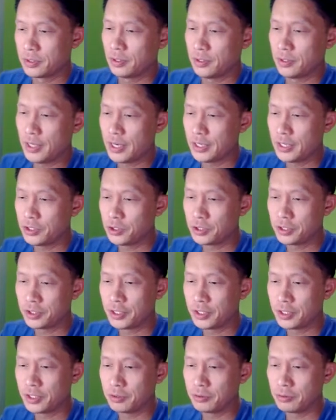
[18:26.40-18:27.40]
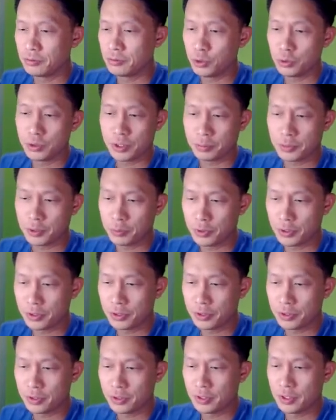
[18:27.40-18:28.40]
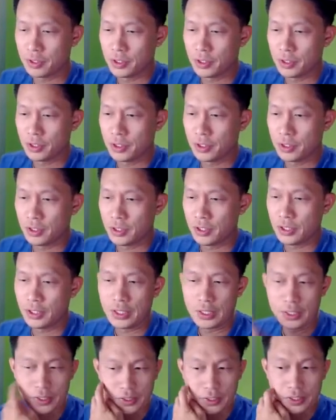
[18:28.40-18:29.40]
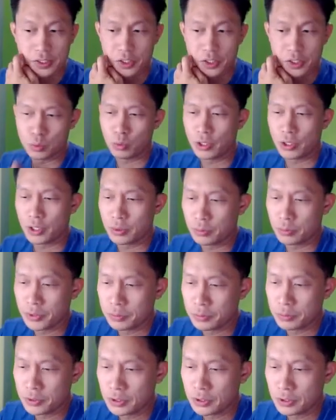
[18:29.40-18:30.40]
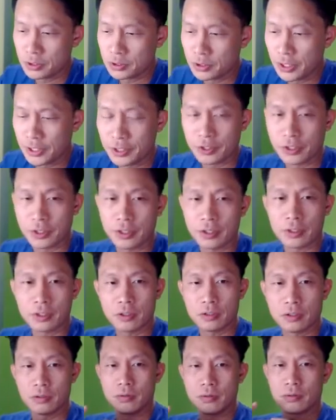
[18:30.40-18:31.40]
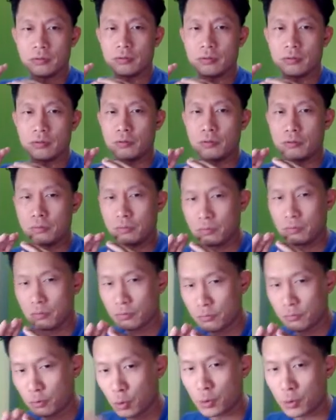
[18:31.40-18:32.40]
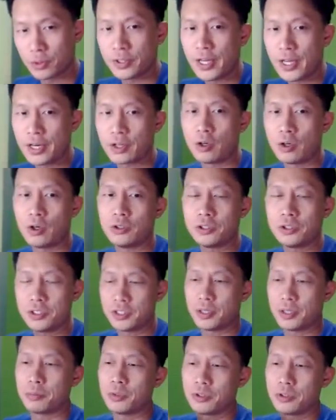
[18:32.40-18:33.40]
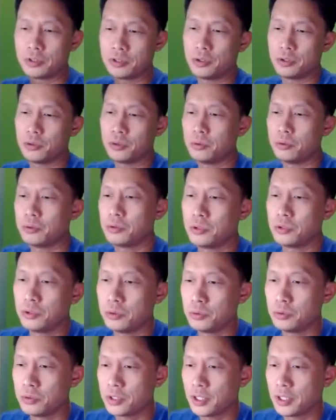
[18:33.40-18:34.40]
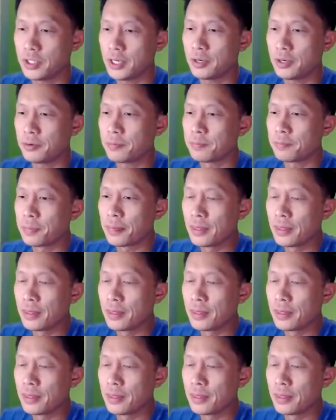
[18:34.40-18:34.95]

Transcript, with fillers: that you can then do something with. This is where we will later forward that call to Sendbird to send out.